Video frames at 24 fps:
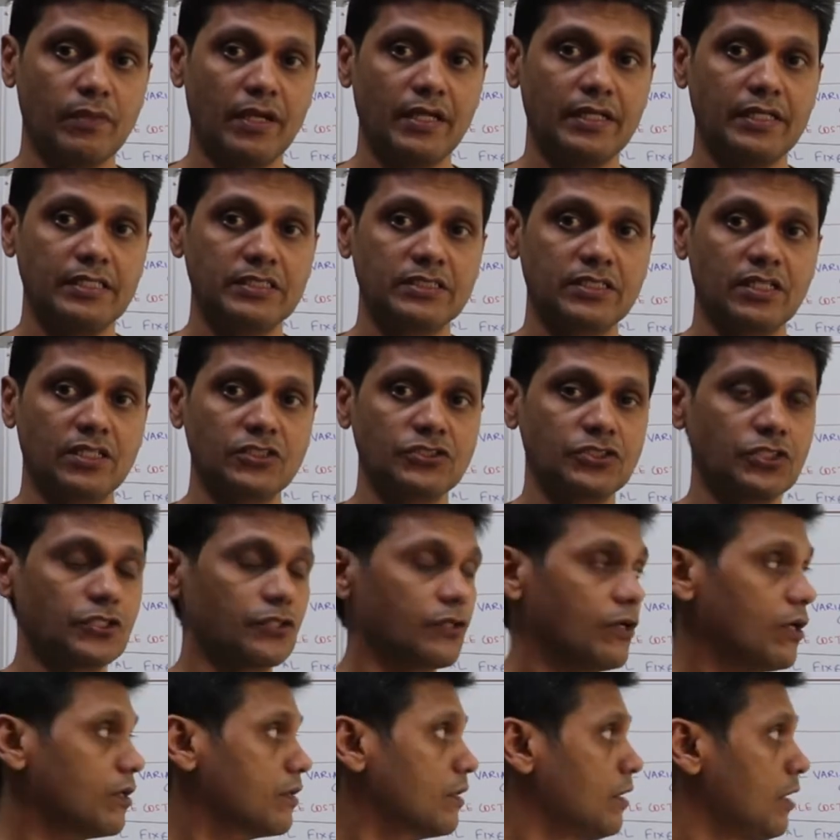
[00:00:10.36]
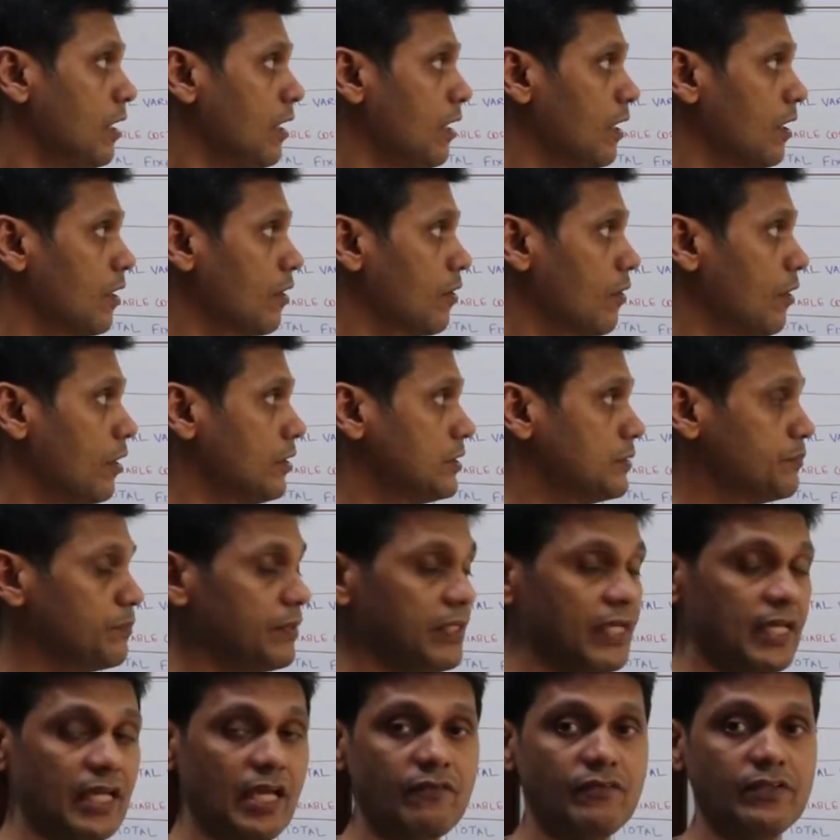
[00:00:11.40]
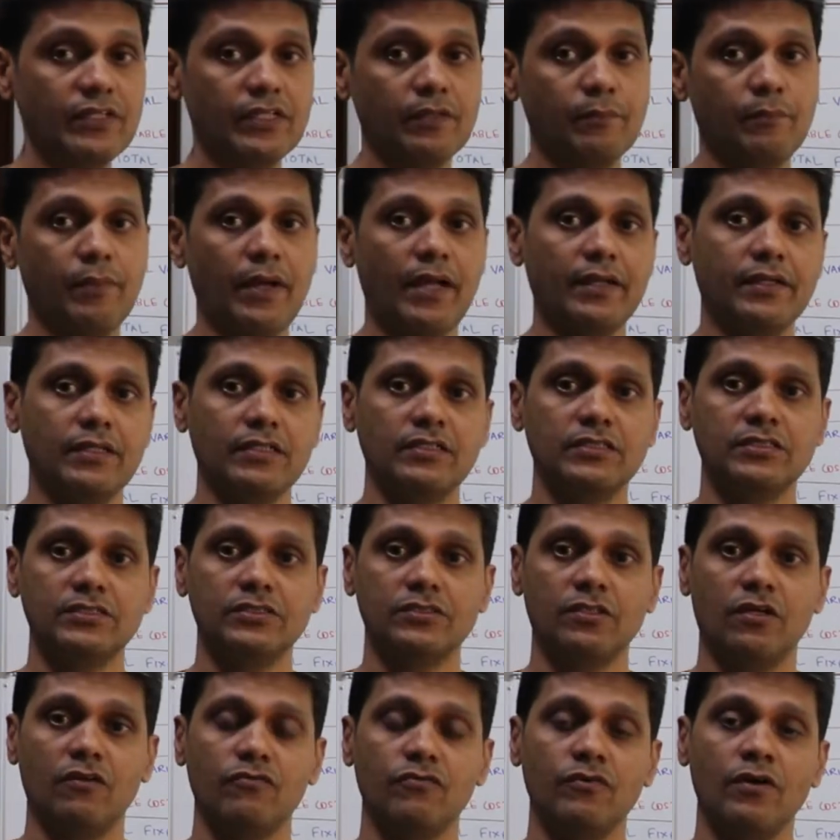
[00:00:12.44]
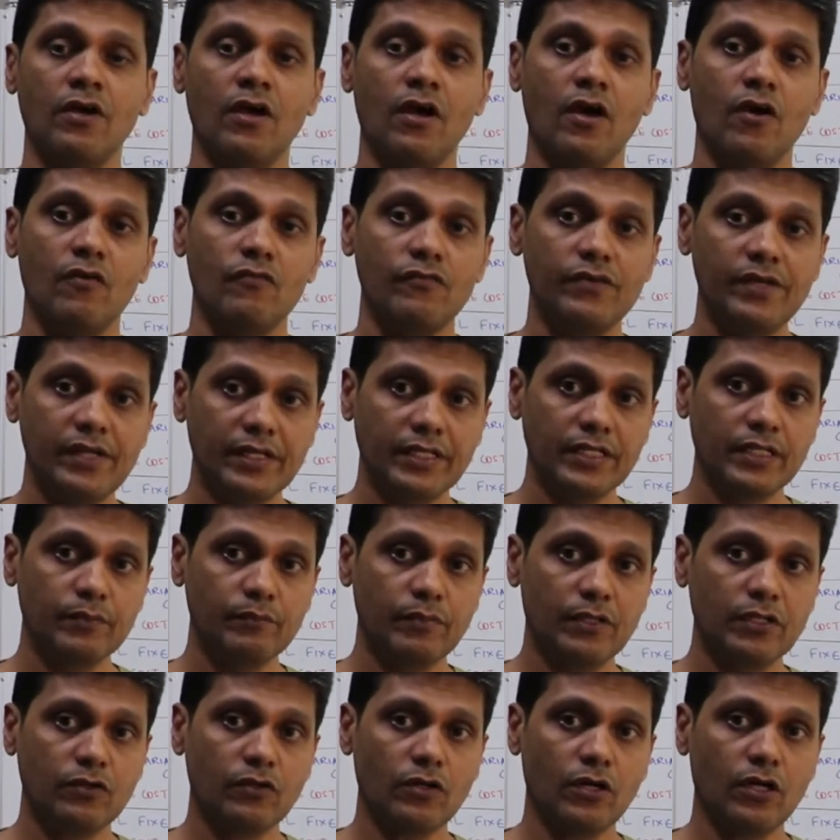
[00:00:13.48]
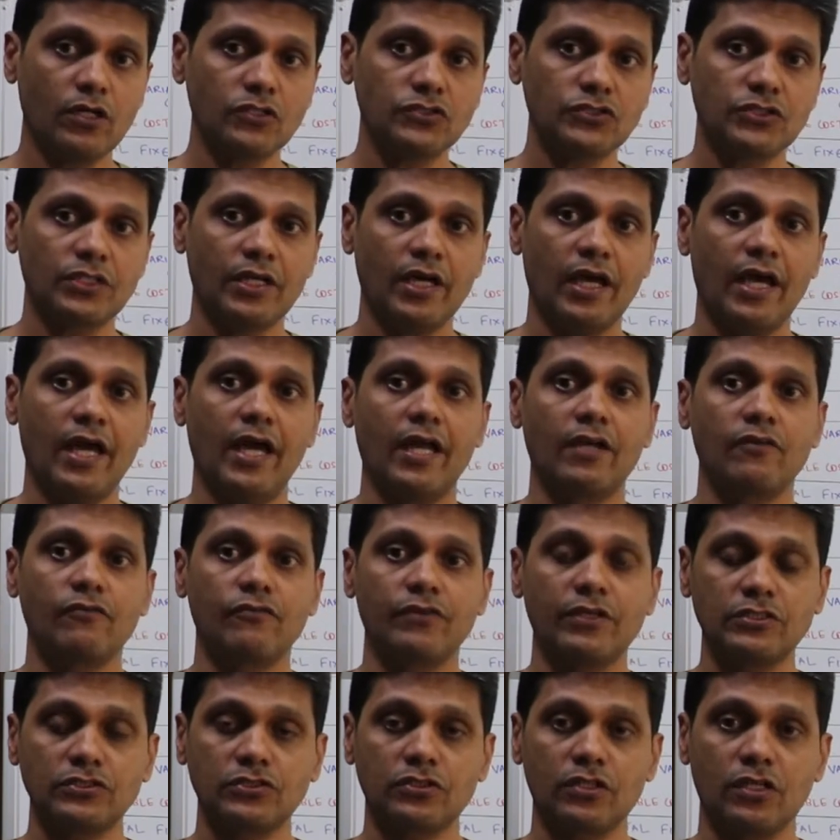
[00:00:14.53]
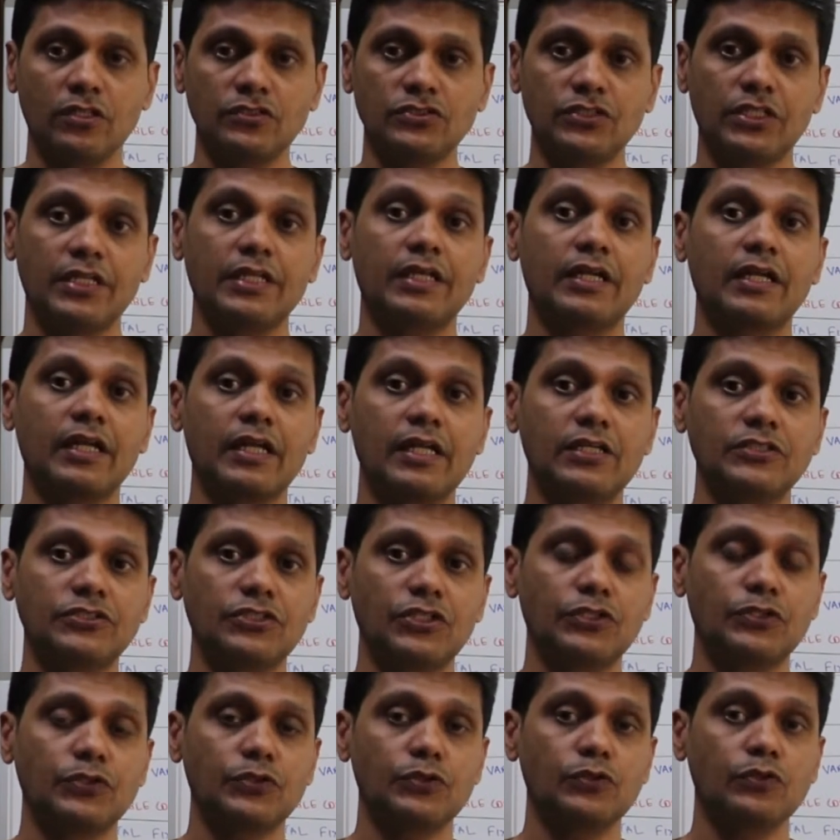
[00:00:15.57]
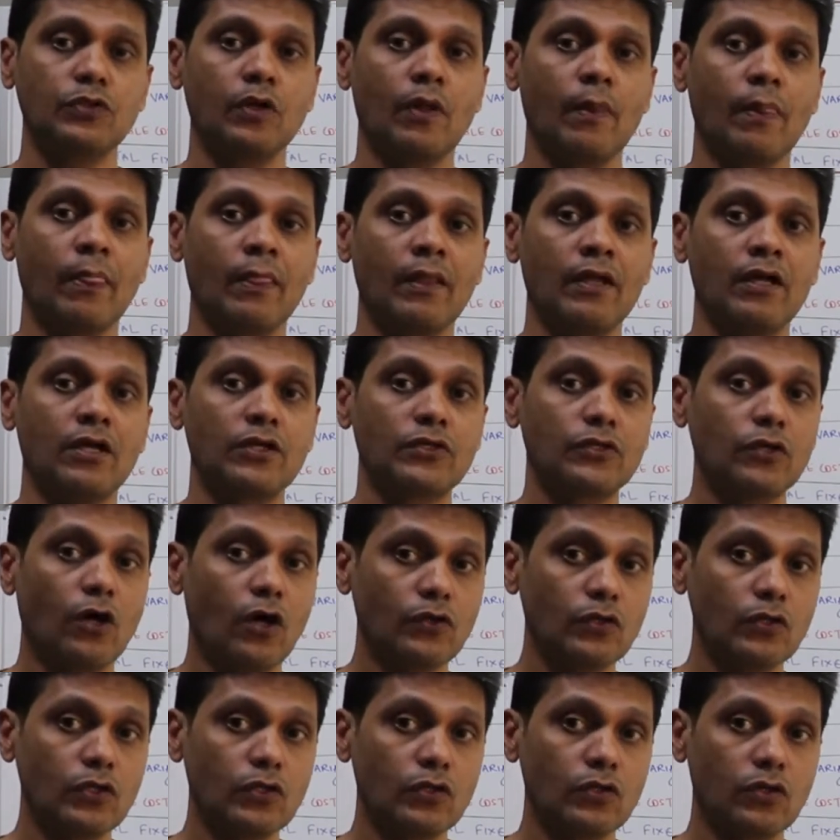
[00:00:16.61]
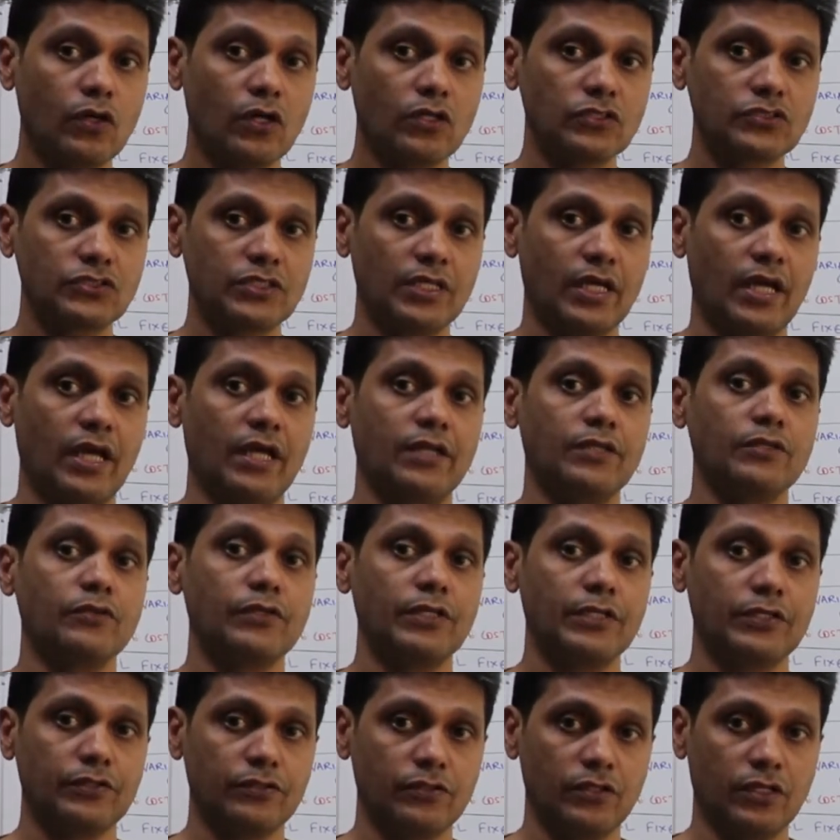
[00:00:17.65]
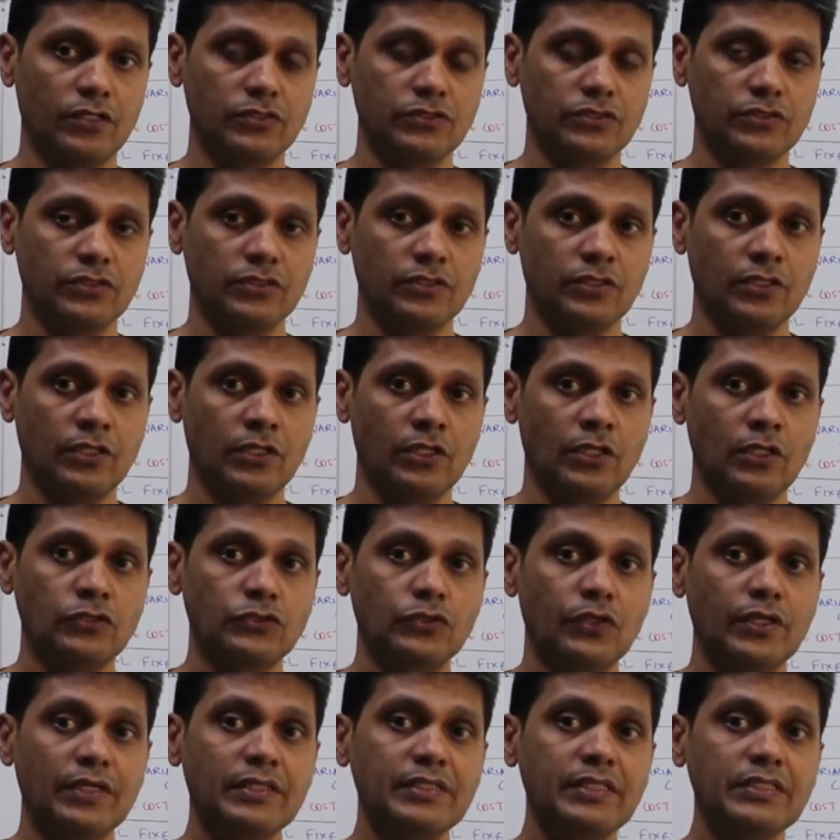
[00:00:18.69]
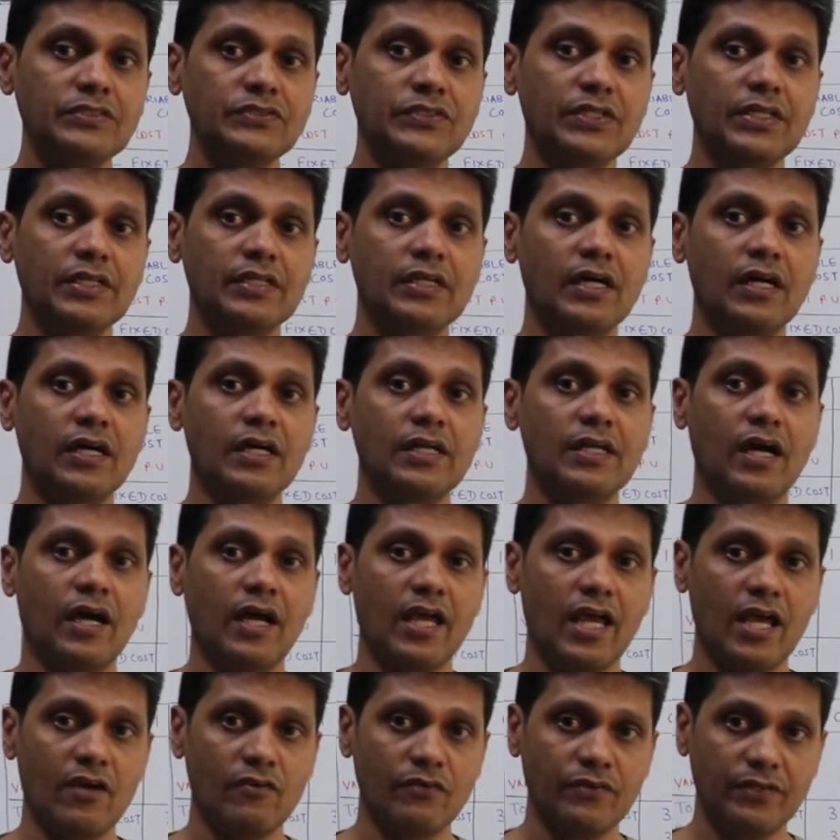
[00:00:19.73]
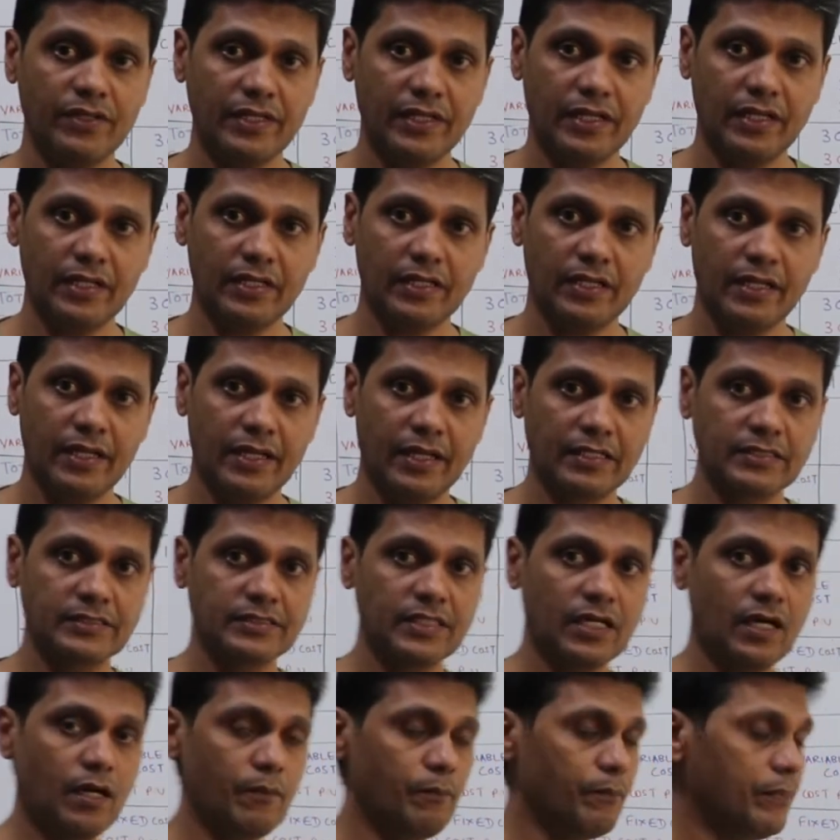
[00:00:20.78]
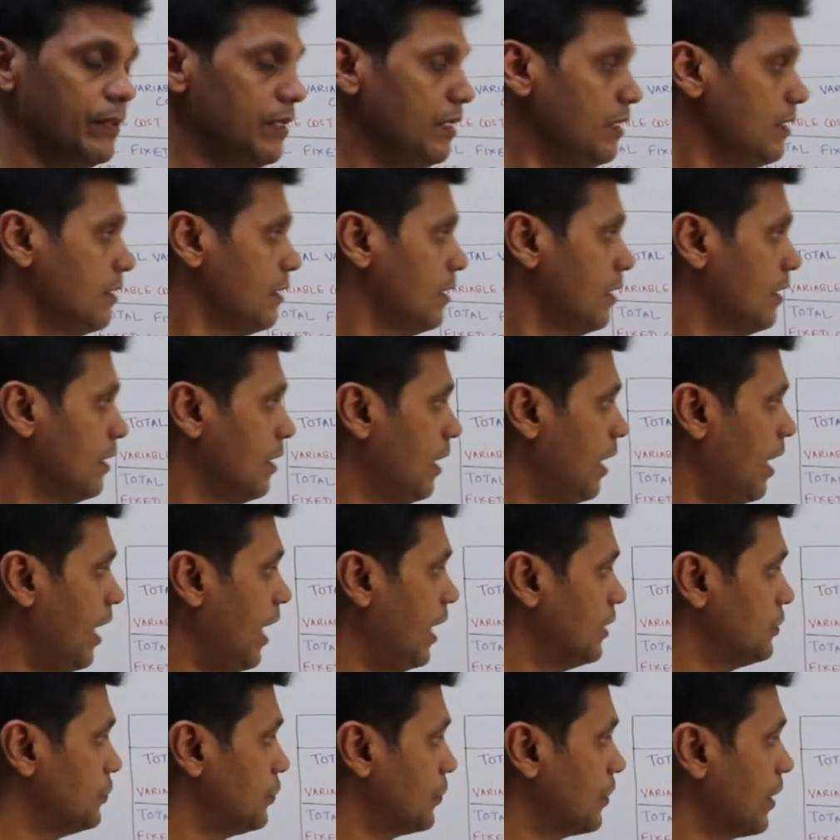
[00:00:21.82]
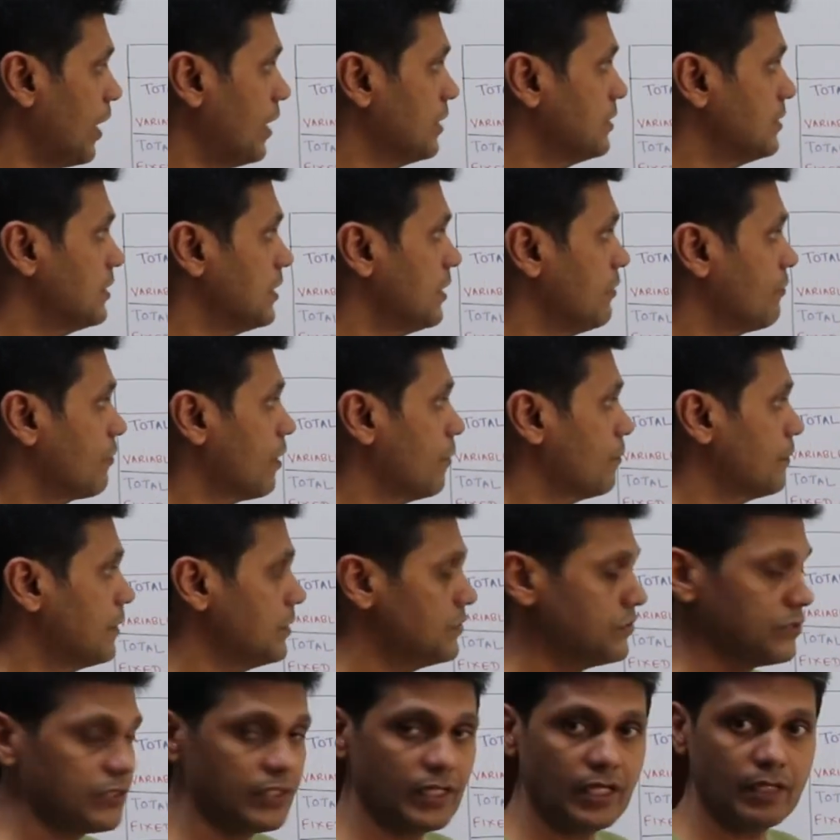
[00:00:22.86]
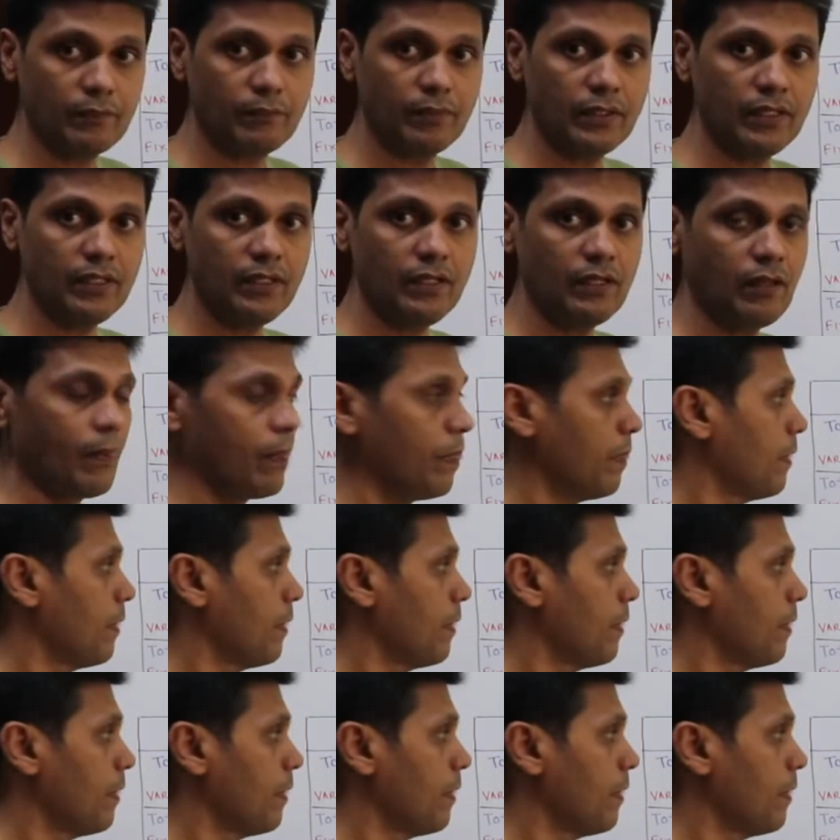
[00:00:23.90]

my discussion on cost behavior patterns of variable cost and fixed cost in relation to total cost and unit cost. So in this regard, I have taken an example. As you can see from this table,